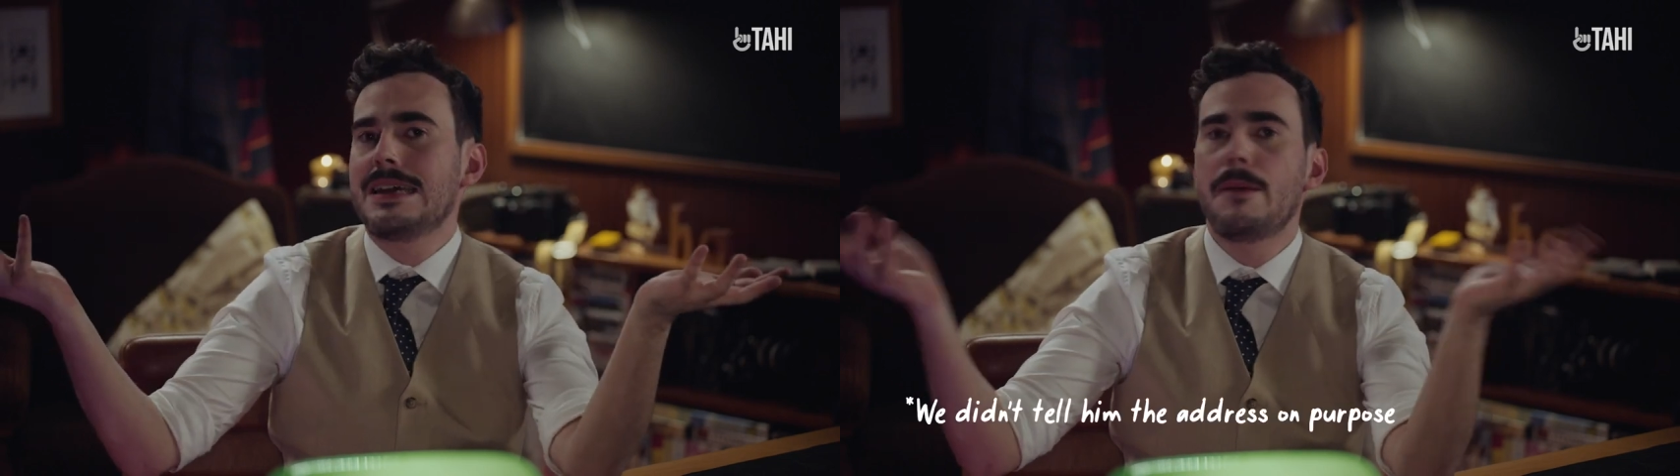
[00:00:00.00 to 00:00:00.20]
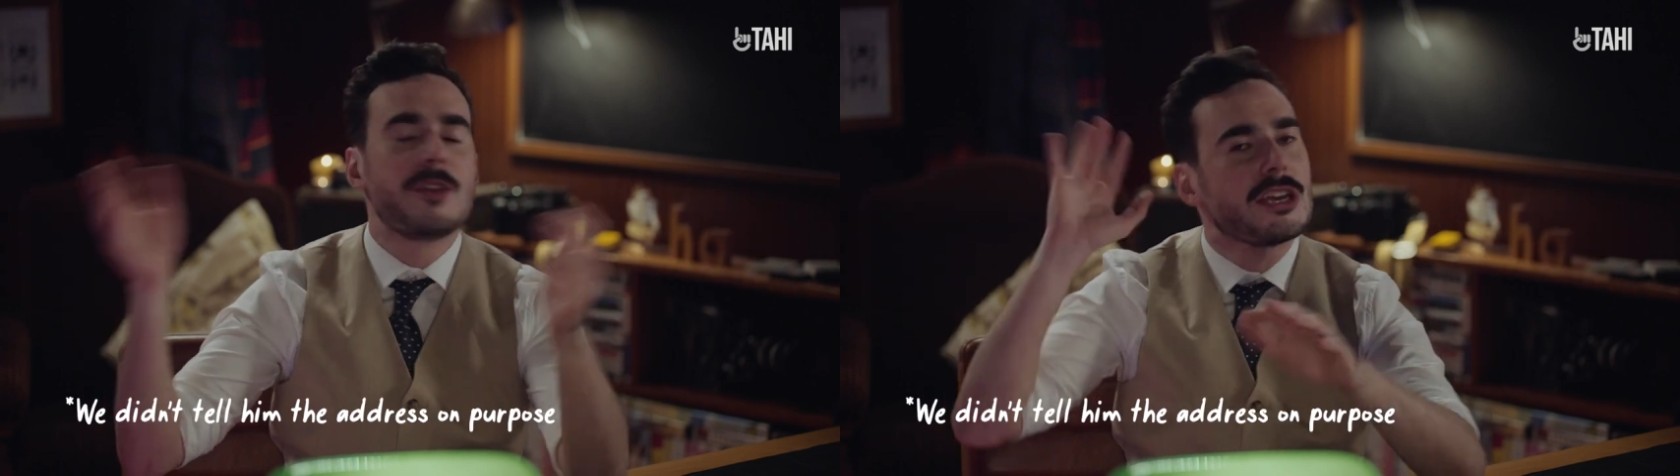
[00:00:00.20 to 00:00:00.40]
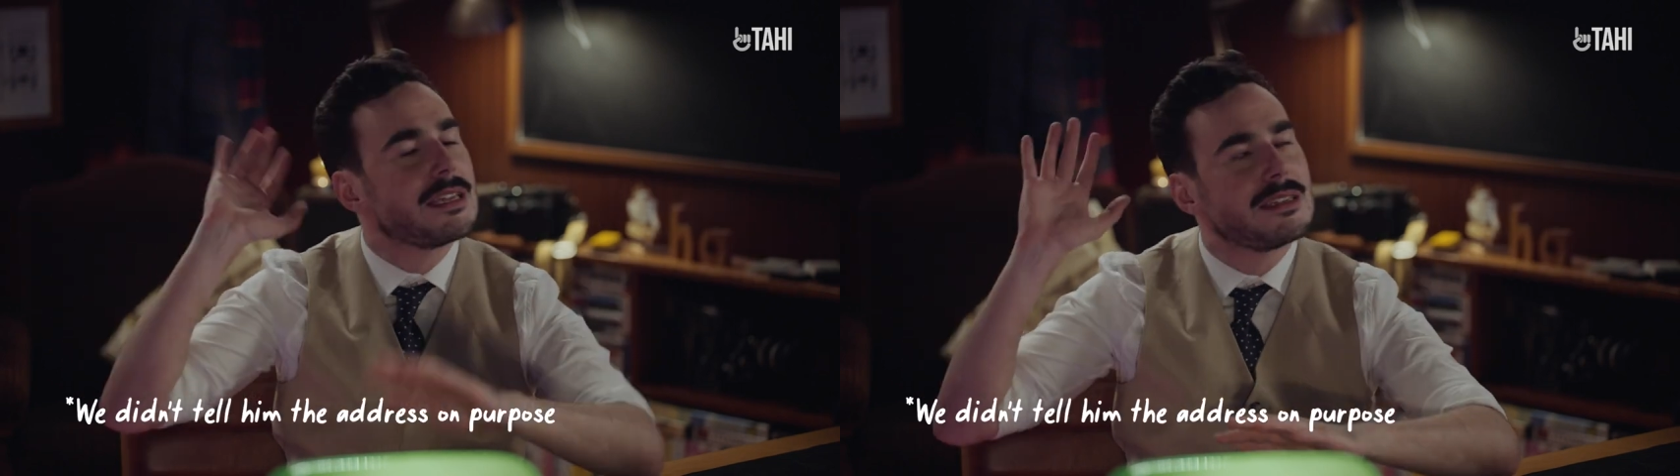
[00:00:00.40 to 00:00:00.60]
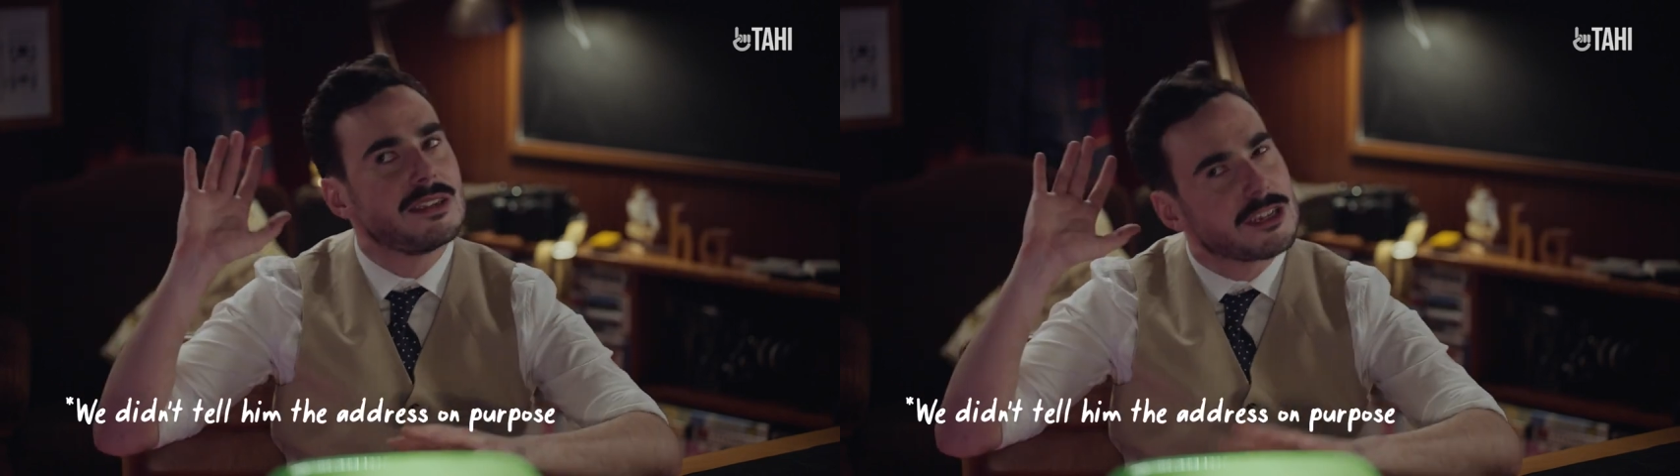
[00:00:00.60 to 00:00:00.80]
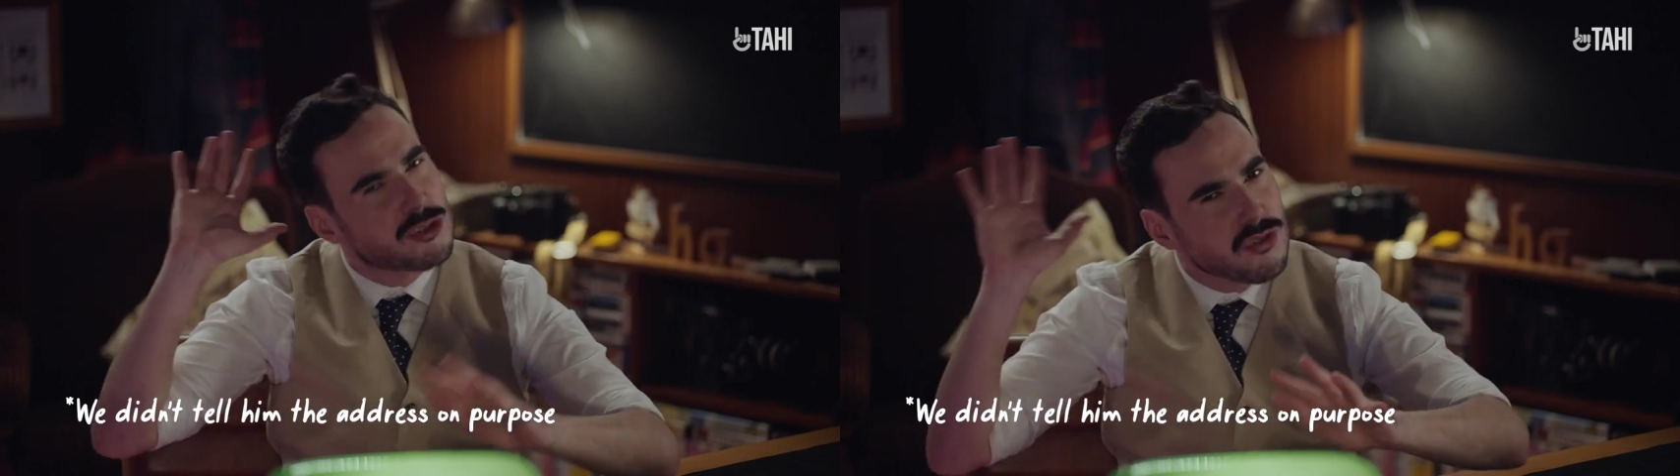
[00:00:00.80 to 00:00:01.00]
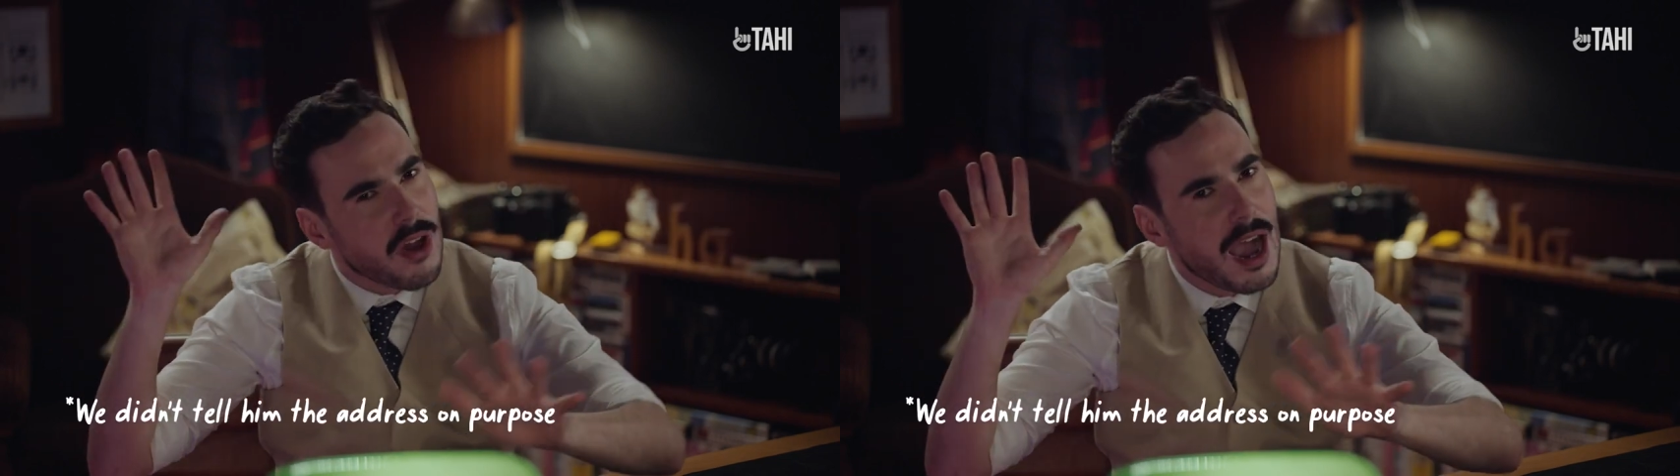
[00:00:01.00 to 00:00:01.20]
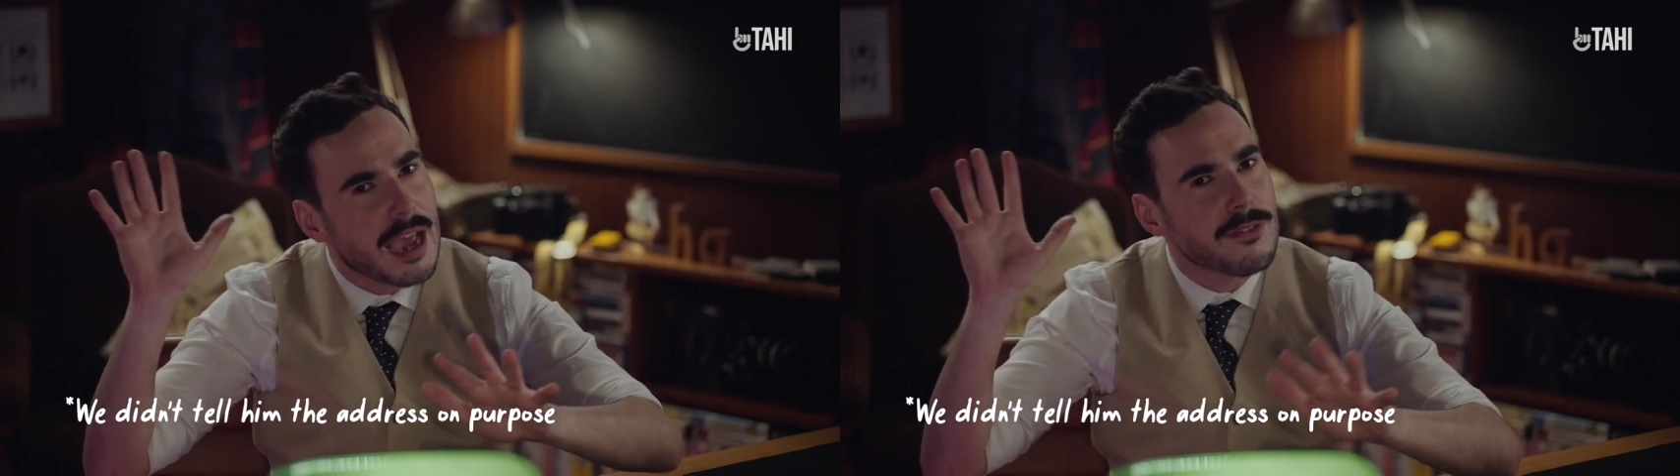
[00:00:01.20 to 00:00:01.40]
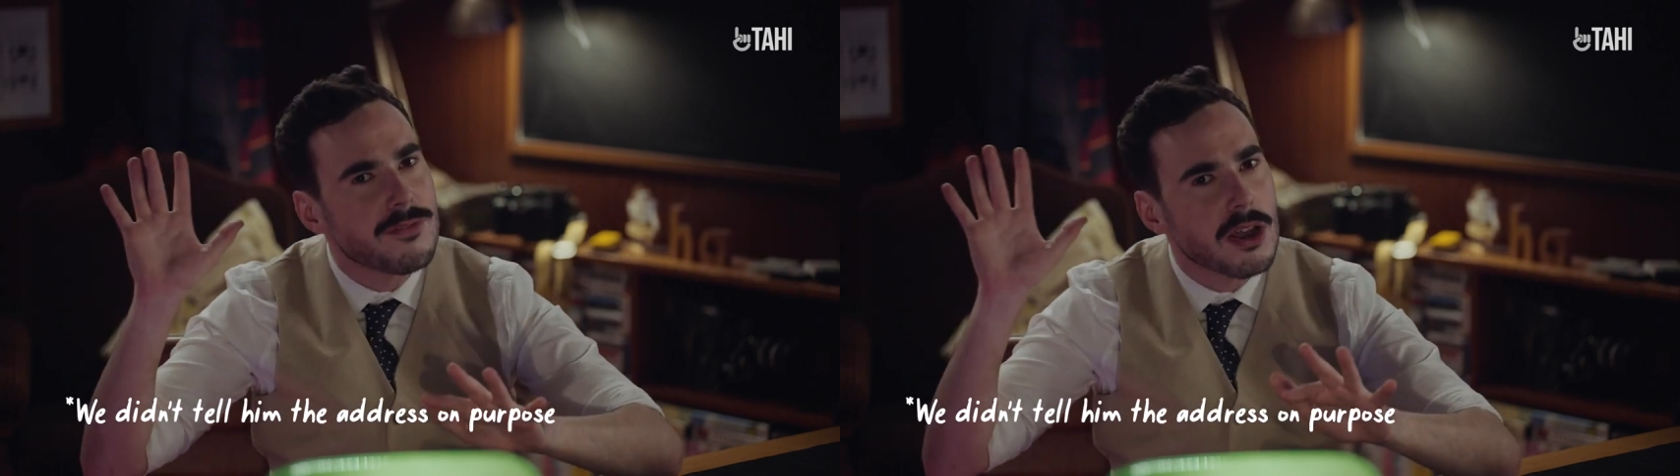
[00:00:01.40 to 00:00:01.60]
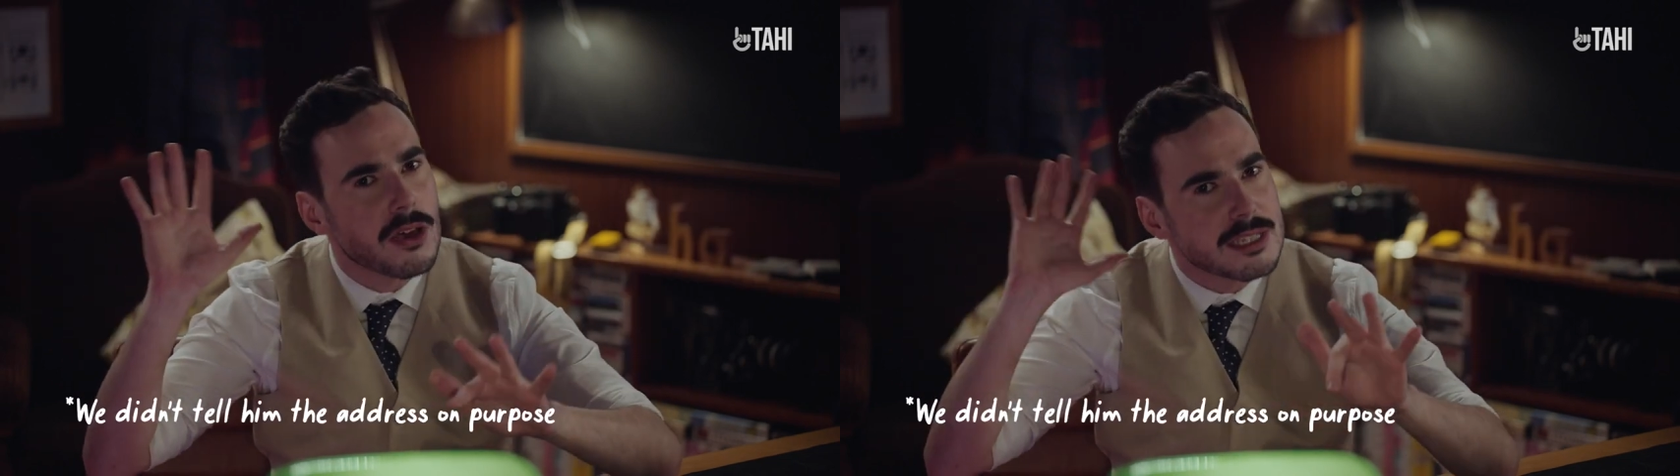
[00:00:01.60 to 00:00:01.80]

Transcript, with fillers: I mean, you could you could try to follow